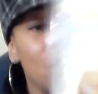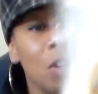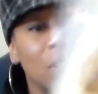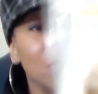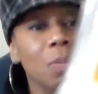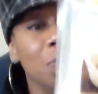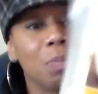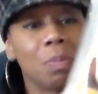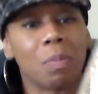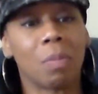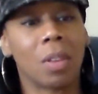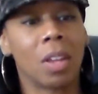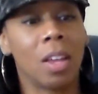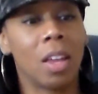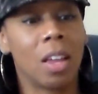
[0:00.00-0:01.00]
gone.
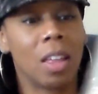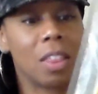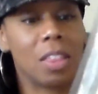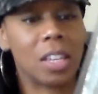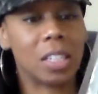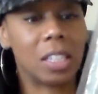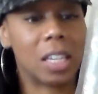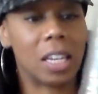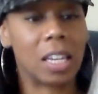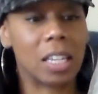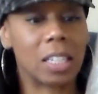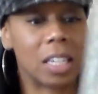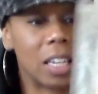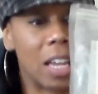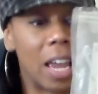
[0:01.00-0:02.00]
This
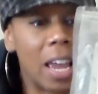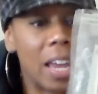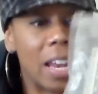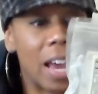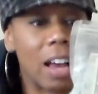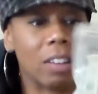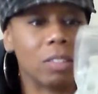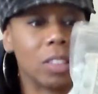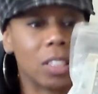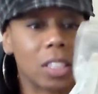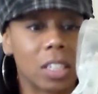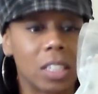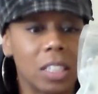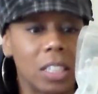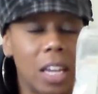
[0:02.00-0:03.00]
is an eight ounce
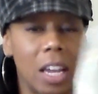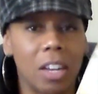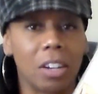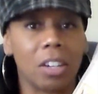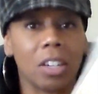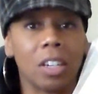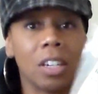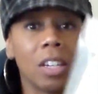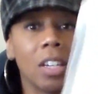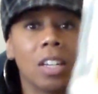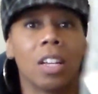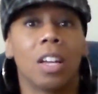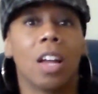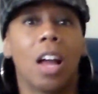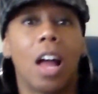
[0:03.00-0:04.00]
container.
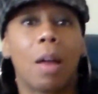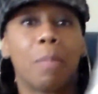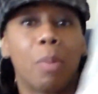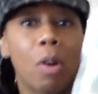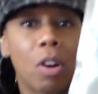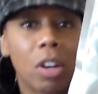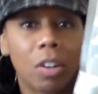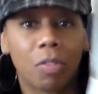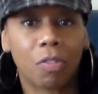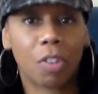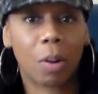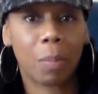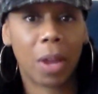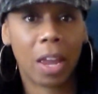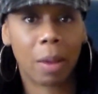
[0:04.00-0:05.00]
I bought it
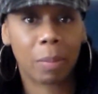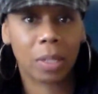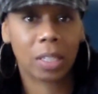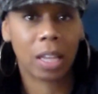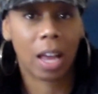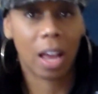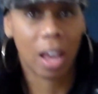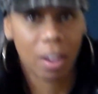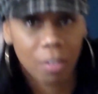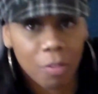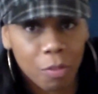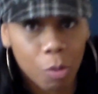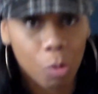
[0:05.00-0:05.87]
from Amazon